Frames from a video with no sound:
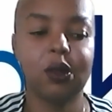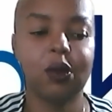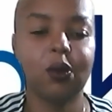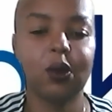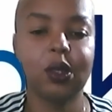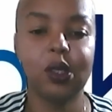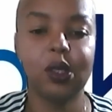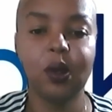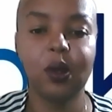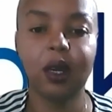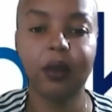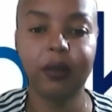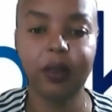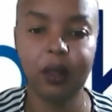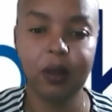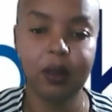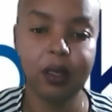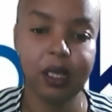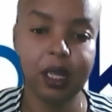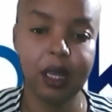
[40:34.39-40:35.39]
What you have to
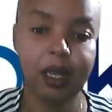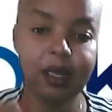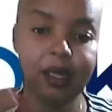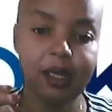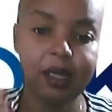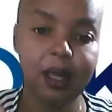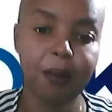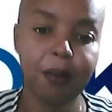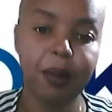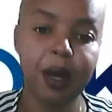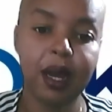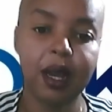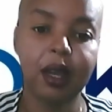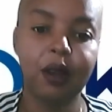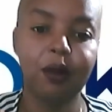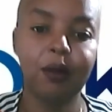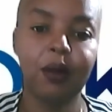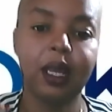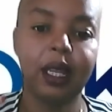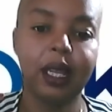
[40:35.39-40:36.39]
do is take a step back
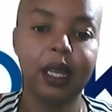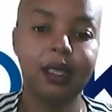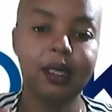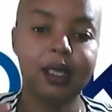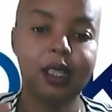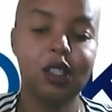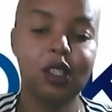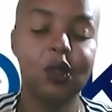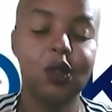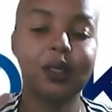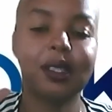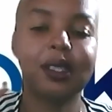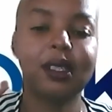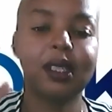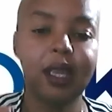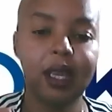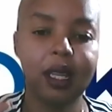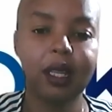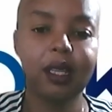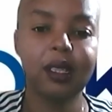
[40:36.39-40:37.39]
and realize that your
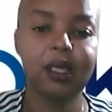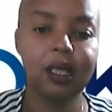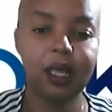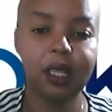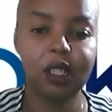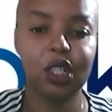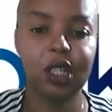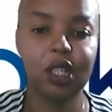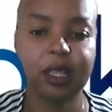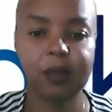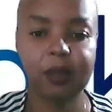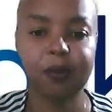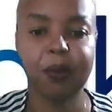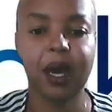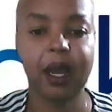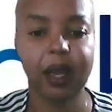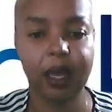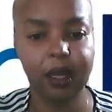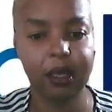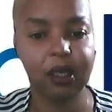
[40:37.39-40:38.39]
skill is not just
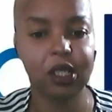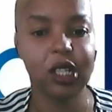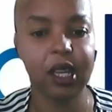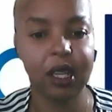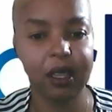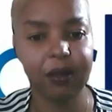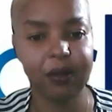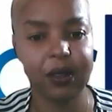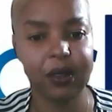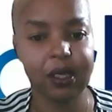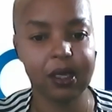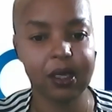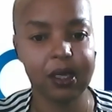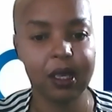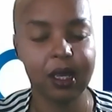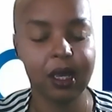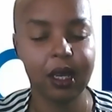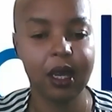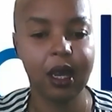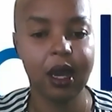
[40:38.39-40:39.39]
packing shelves.
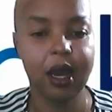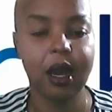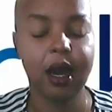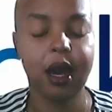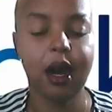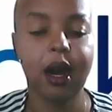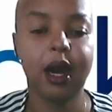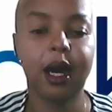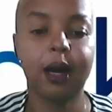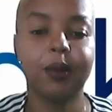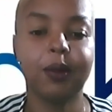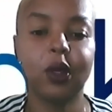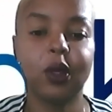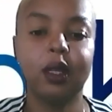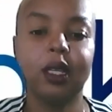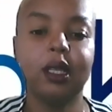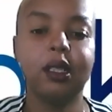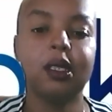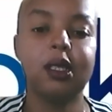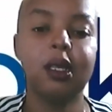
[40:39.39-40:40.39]
You
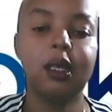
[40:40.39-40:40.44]
need